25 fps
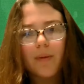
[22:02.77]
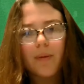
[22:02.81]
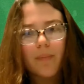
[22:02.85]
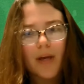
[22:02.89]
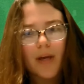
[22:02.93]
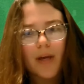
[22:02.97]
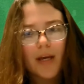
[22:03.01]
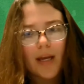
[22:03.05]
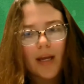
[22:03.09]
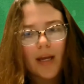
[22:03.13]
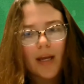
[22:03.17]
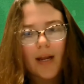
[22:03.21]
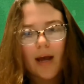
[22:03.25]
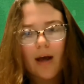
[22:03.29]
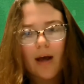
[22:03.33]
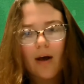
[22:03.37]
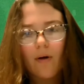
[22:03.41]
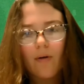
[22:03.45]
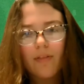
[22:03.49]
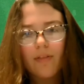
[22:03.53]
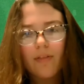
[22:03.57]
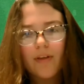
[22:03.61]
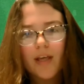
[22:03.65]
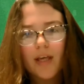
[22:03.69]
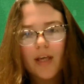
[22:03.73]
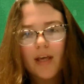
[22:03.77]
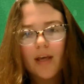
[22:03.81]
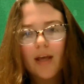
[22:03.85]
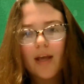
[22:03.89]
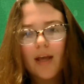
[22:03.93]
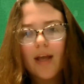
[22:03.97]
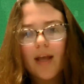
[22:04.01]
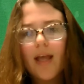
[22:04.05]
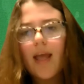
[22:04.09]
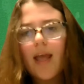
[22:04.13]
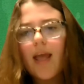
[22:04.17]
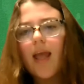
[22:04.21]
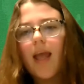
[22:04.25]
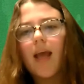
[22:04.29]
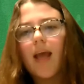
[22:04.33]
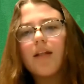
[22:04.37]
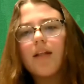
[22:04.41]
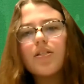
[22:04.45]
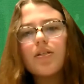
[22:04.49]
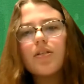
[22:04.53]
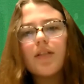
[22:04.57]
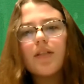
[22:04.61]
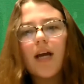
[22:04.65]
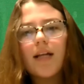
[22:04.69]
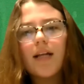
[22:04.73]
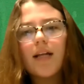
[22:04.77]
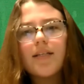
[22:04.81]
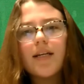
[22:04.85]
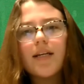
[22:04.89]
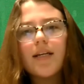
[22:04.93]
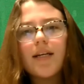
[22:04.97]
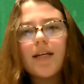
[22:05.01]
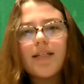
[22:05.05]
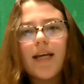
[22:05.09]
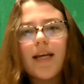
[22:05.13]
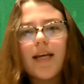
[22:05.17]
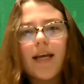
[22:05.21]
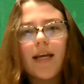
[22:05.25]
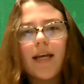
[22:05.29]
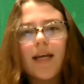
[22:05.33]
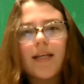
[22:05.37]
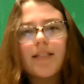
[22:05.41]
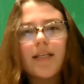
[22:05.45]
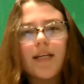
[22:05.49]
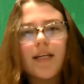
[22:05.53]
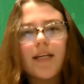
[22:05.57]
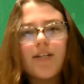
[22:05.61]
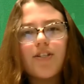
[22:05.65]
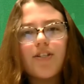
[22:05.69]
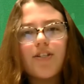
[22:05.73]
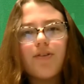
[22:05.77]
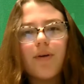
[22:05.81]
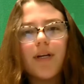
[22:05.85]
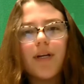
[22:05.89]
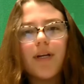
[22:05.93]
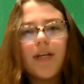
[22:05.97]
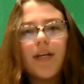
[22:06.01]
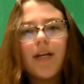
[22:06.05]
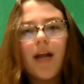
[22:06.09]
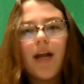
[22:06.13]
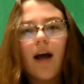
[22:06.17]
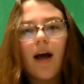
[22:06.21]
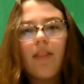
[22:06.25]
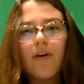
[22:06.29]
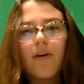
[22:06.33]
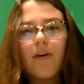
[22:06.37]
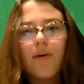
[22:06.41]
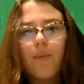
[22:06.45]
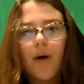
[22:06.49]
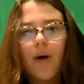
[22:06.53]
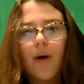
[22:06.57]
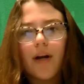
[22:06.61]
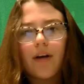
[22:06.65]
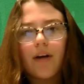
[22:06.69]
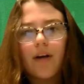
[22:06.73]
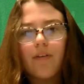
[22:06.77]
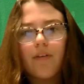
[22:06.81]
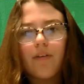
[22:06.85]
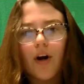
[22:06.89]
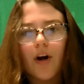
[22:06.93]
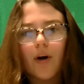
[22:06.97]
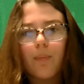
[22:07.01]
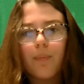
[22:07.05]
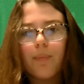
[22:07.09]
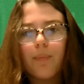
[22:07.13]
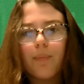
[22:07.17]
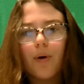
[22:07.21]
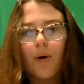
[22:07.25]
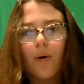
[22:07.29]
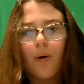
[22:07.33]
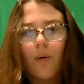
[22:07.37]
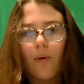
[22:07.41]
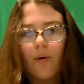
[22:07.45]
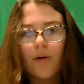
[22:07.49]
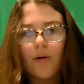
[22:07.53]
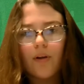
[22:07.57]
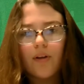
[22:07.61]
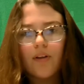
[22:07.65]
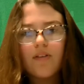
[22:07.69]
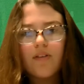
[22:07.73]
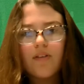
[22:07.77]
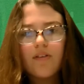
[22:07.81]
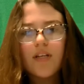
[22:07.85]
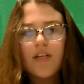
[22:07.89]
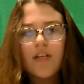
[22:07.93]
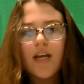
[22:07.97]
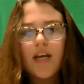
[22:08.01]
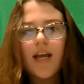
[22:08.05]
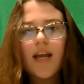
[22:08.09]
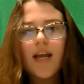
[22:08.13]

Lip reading: be big and healthy. And so that's going to take us into another one of our polls.